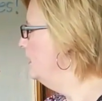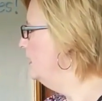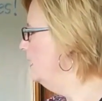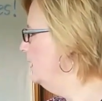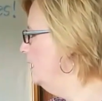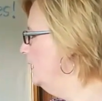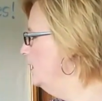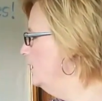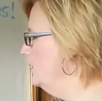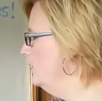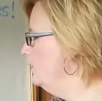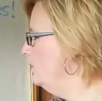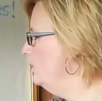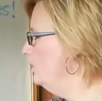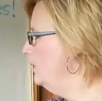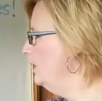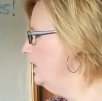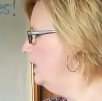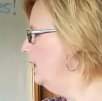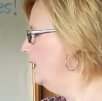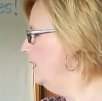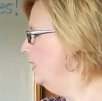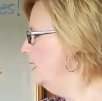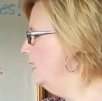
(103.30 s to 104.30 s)
And we
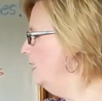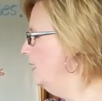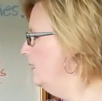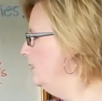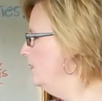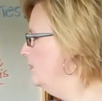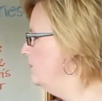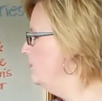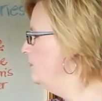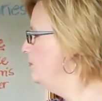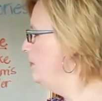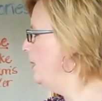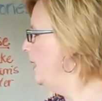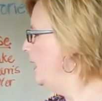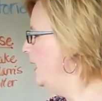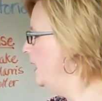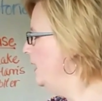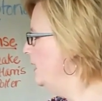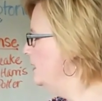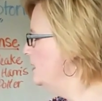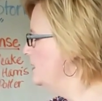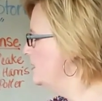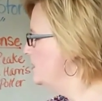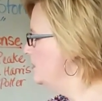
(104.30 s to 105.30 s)
have
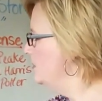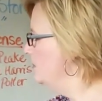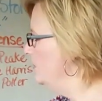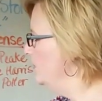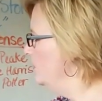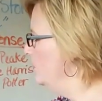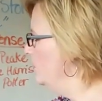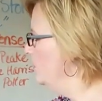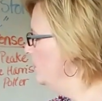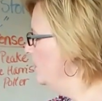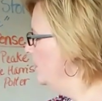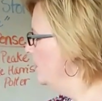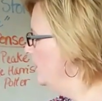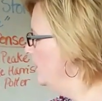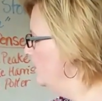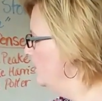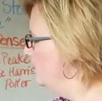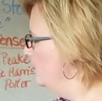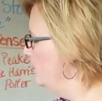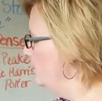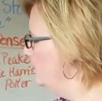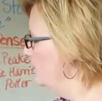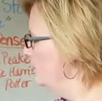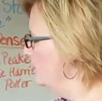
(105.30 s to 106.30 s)
Pat
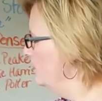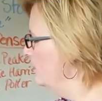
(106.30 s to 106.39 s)
DeMuro,